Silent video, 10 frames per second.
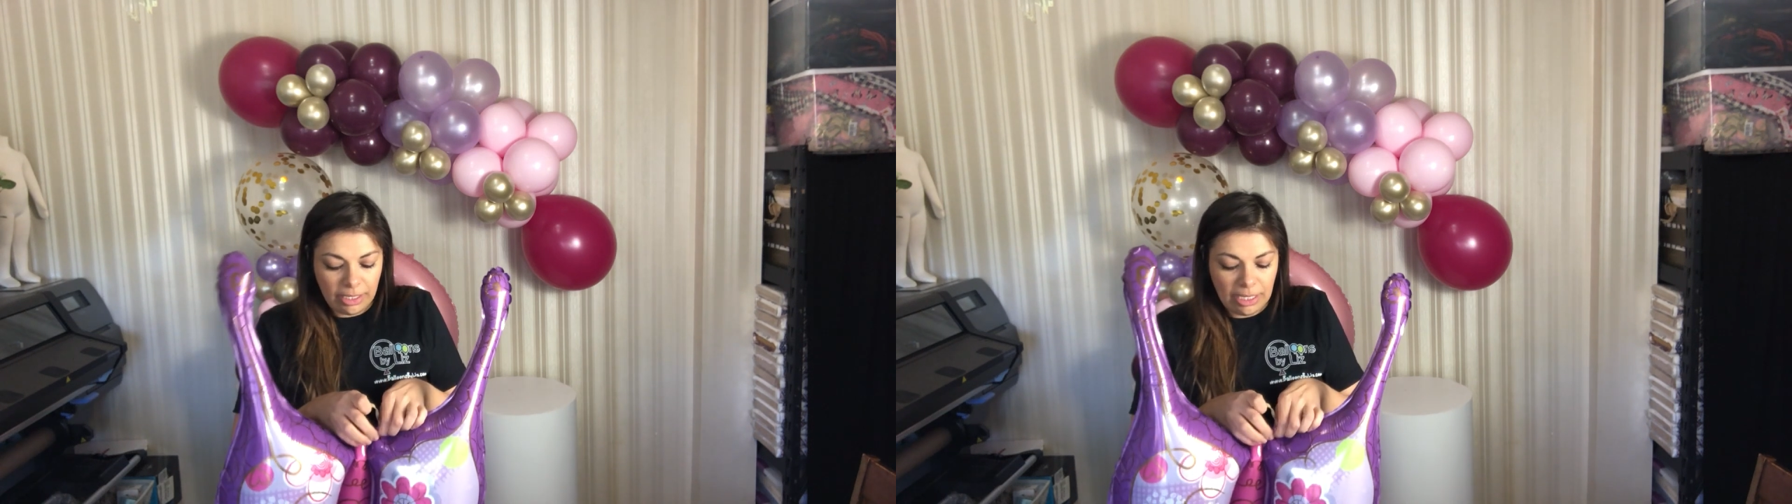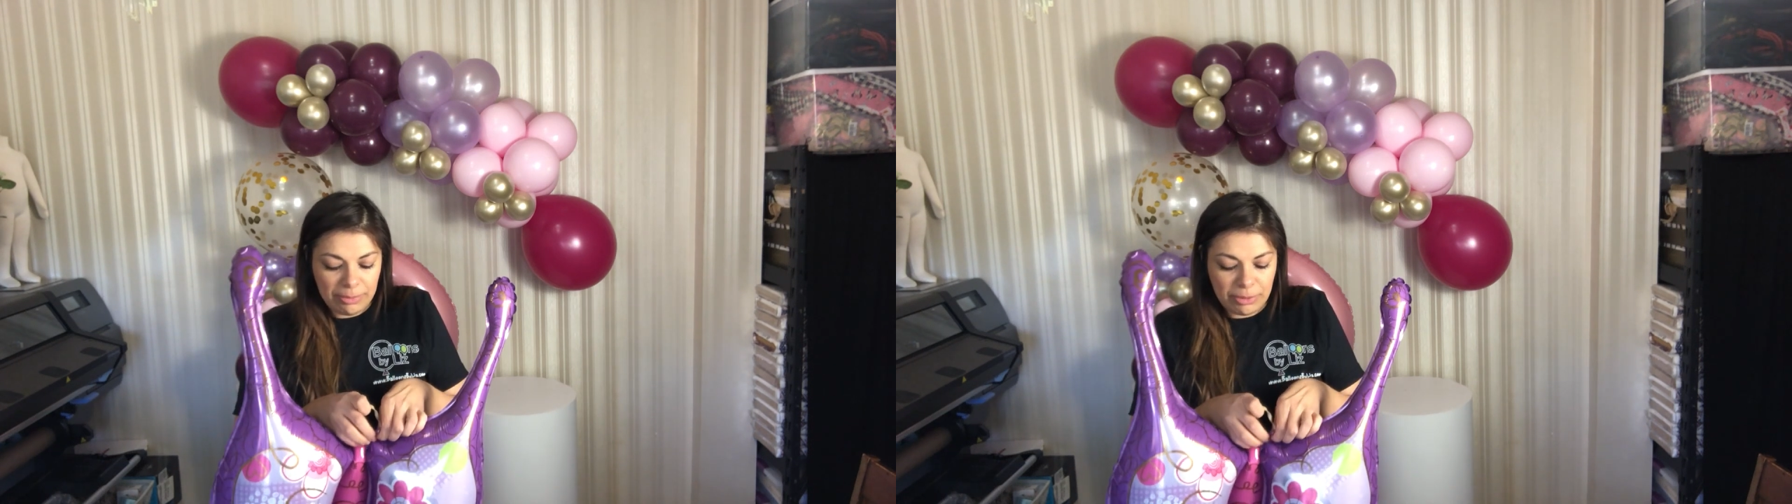
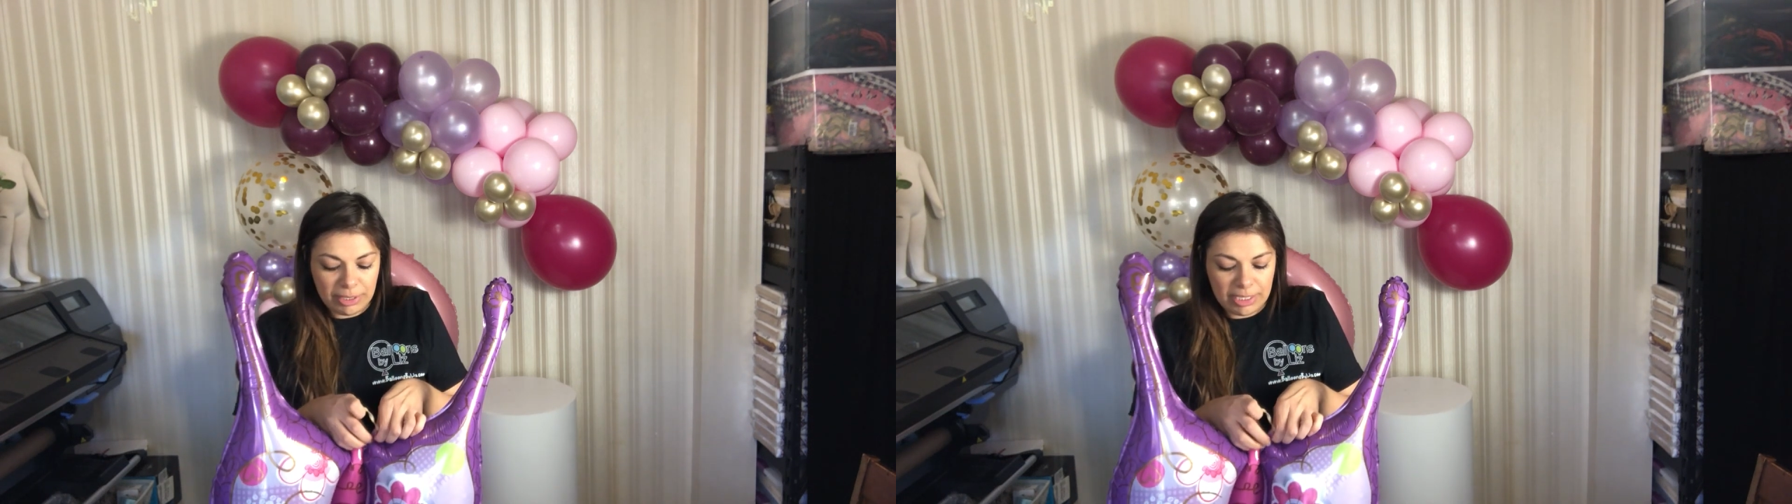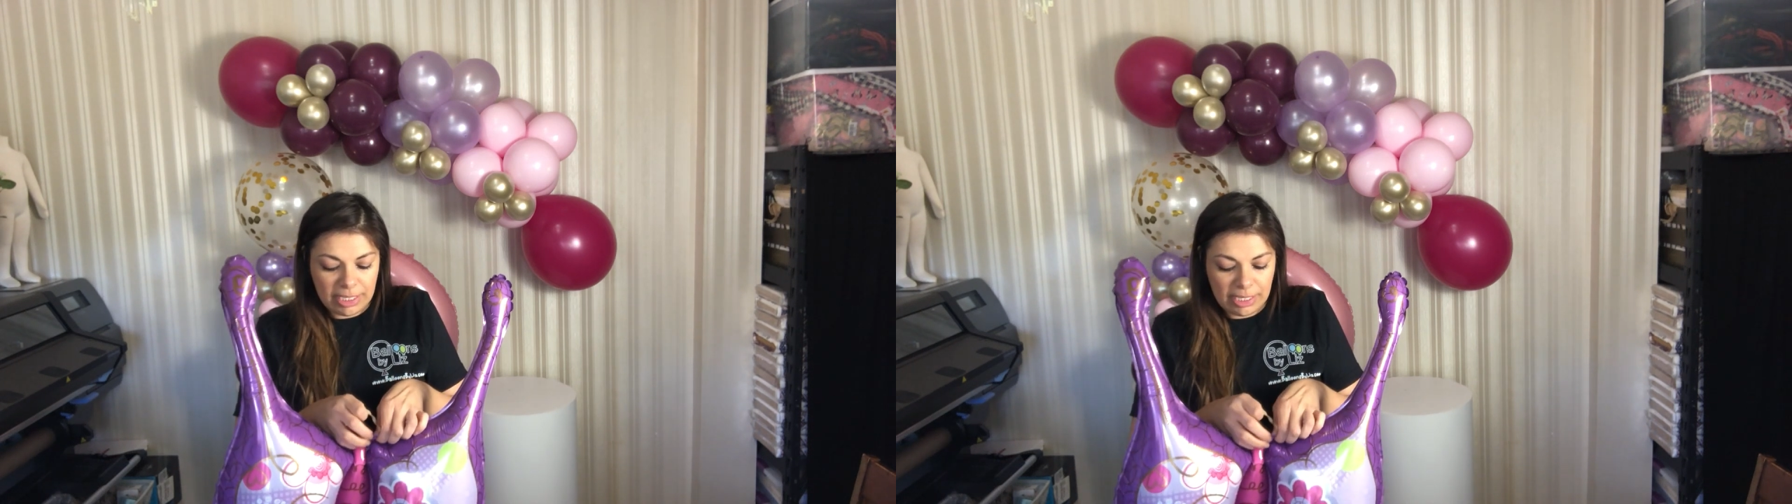keep
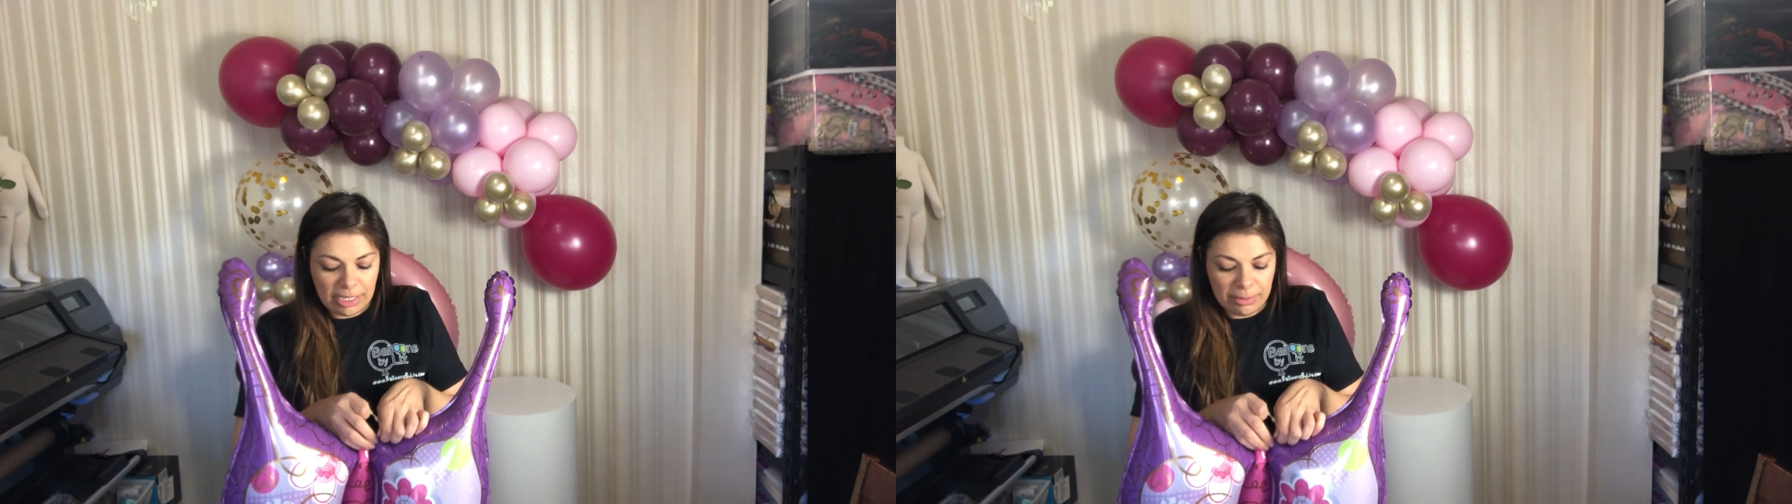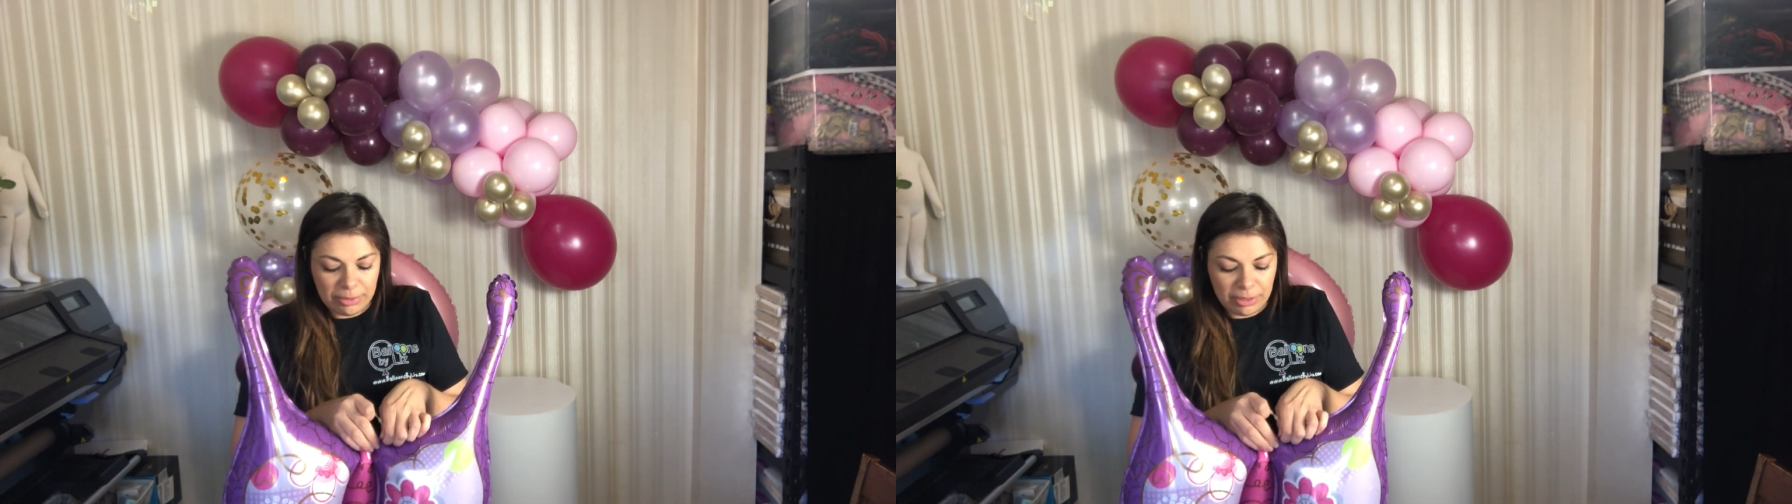twisting,